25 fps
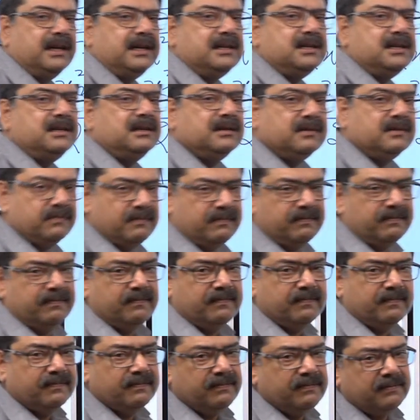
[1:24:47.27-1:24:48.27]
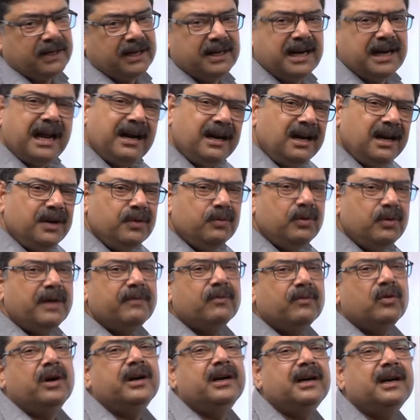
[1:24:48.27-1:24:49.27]
that's it. Directly you would
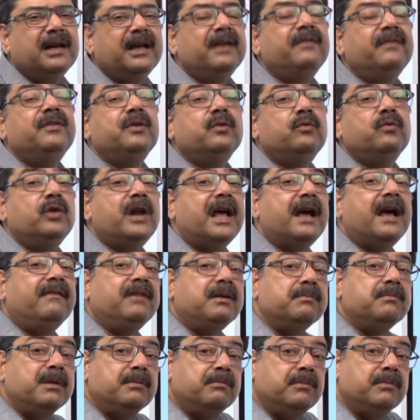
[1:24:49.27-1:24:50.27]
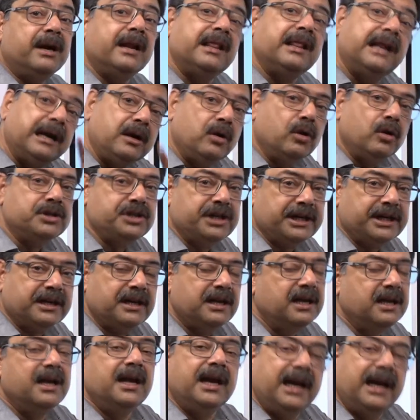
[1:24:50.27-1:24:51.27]
have got it if you would have remembered that logic.
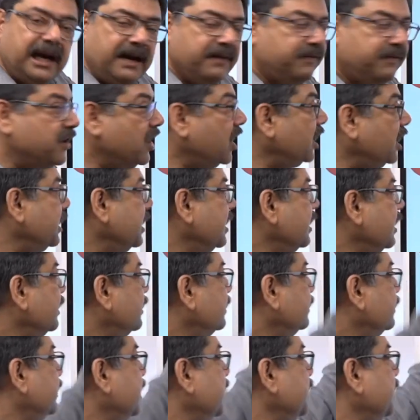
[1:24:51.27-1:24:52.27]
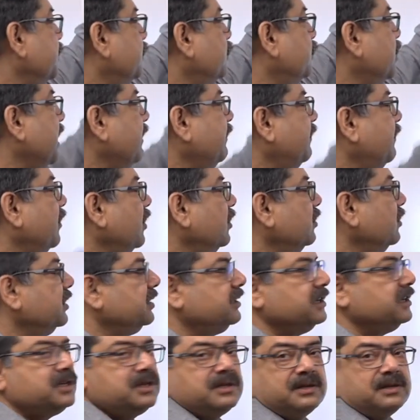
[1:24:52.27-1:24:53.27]
If not, then you would have followed
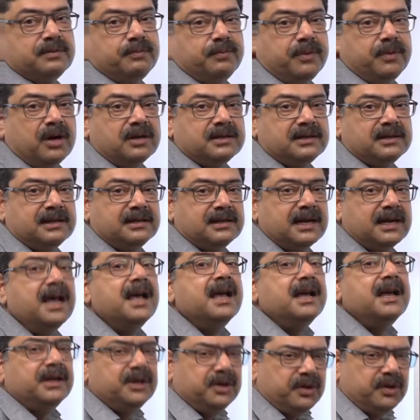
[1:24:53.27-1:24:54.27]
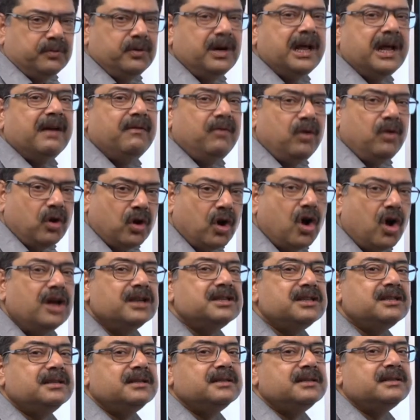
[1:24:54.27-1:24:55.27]
this process. You would have
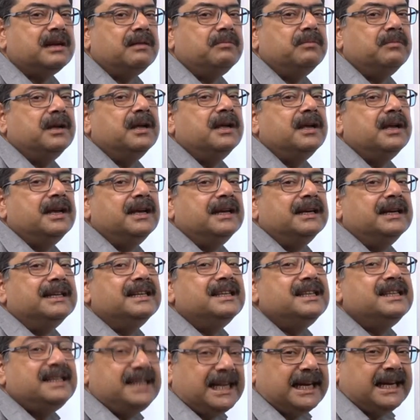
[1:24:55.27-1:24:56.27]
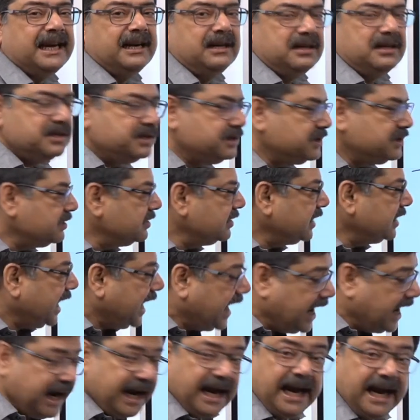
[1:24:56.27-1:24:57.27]
lost some seconds
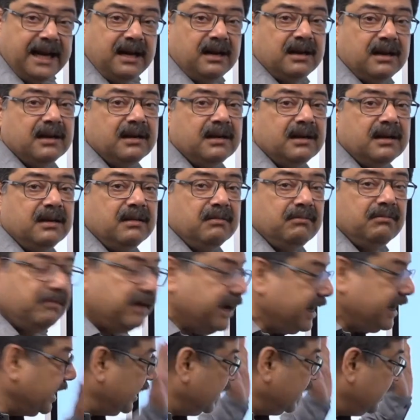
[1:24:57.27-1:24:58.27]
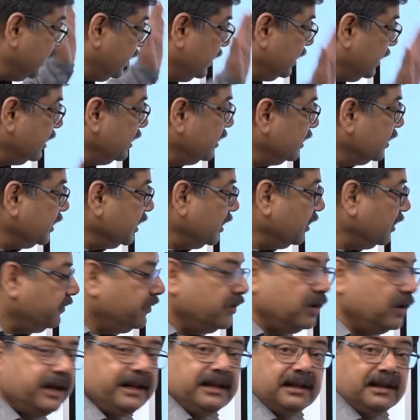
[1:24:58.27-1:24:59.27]
here by, you know,
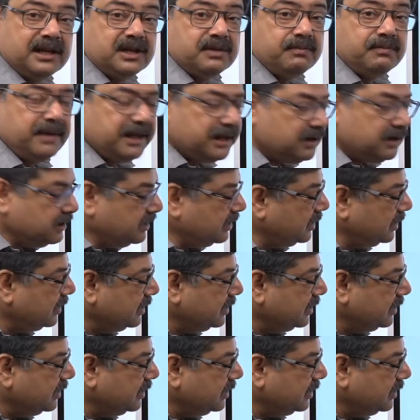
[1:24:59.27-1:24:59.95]
following this method